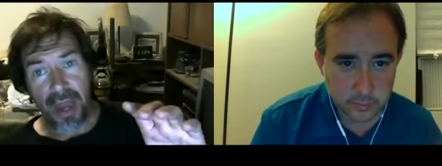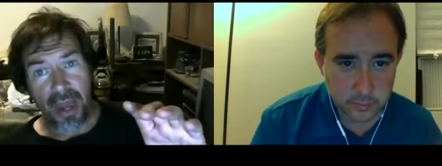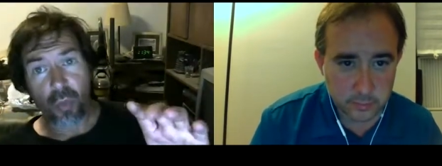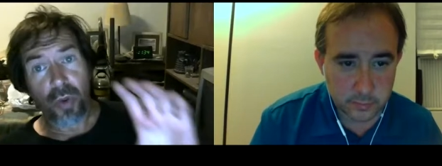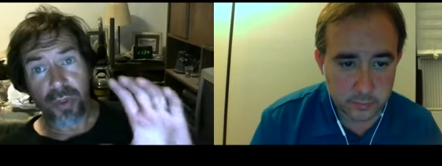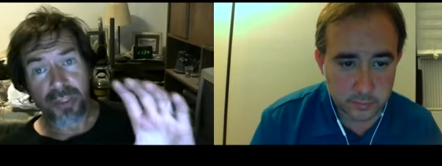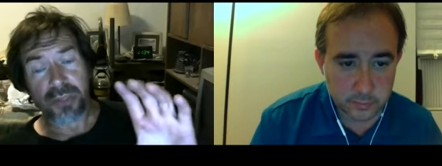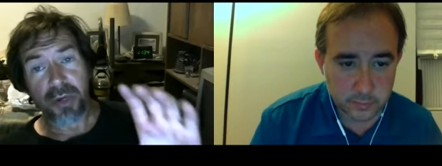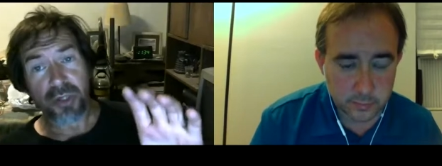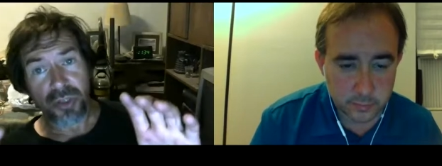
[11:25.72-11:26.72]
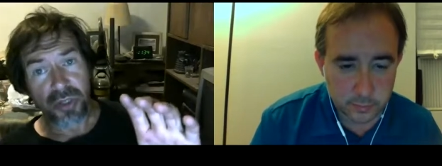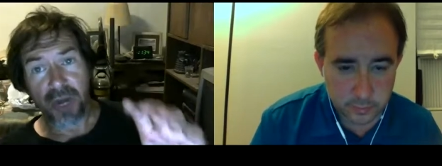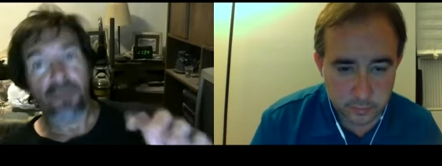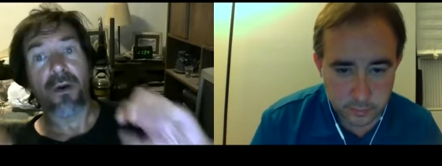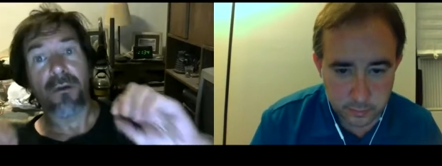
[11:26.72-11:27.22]
Speaker 1: with a special
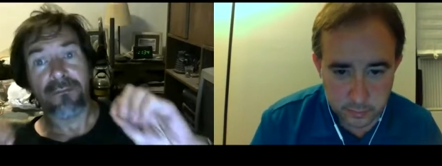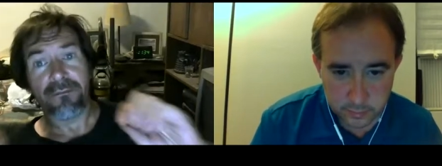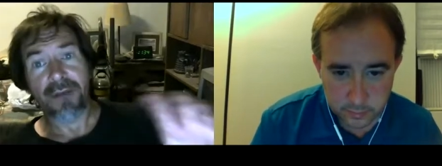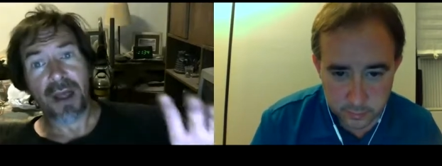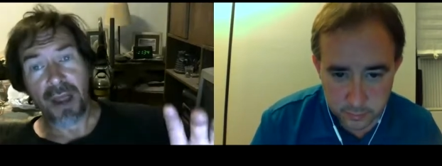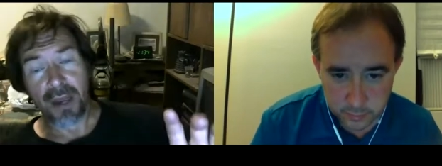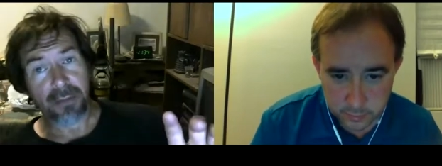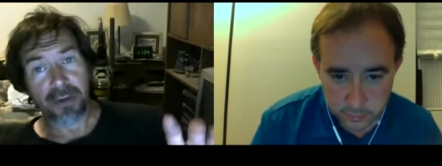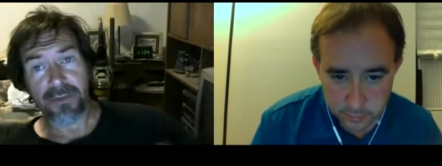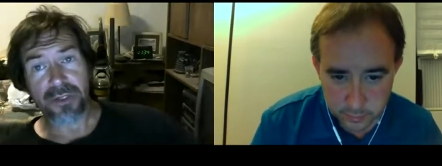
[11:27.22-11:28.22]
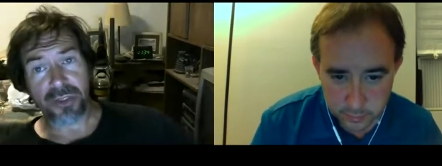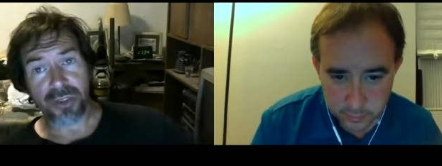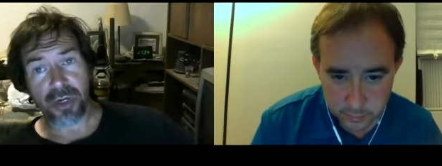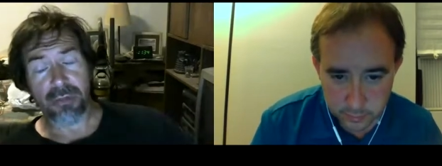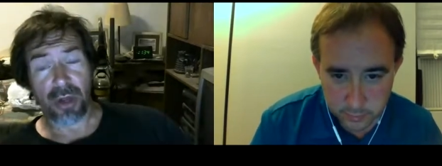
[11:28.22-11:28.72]
cover, fine. But if it's just
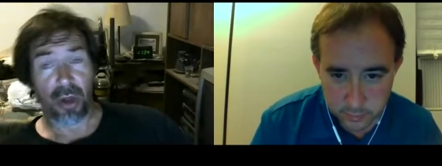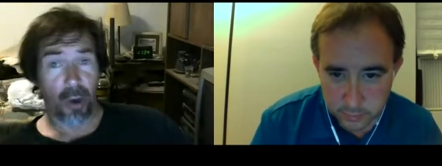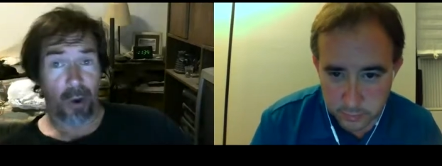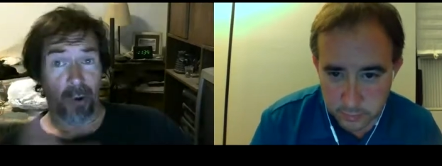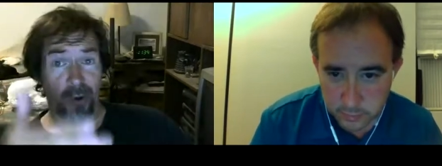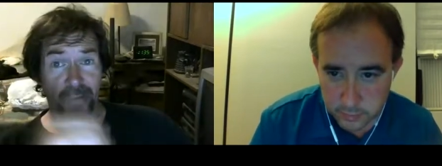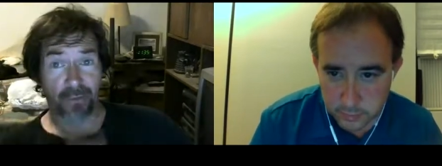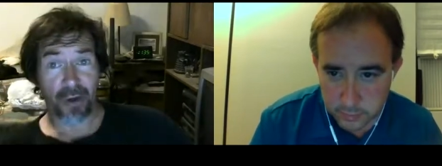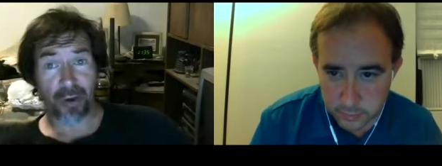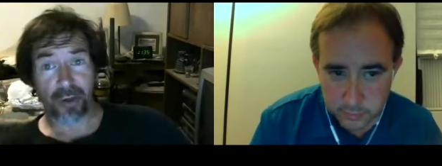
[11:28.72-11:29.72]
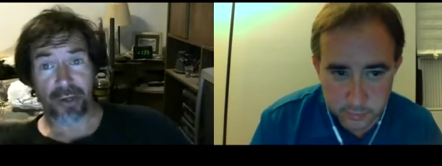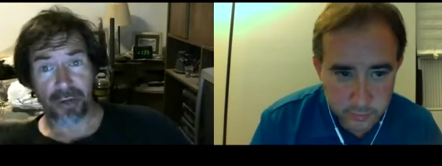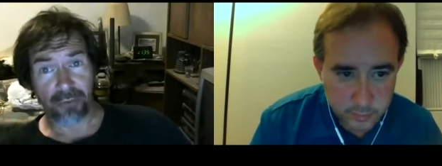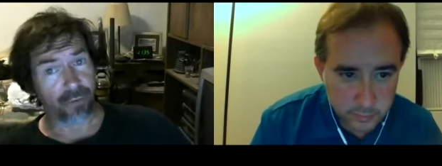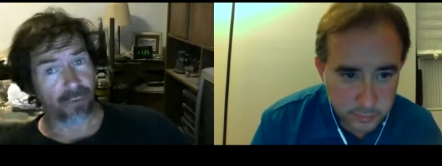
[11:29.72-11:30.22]
going to be like, oh, here's a variant
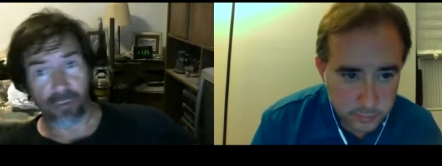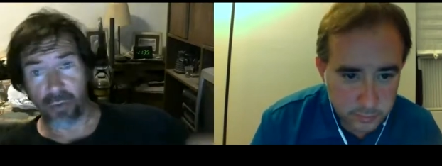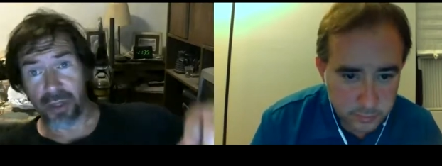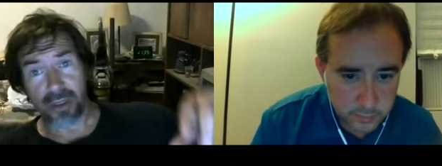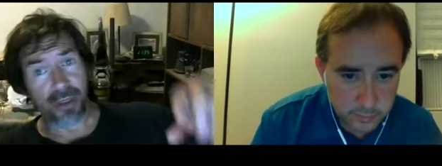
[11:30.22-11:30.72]
cover with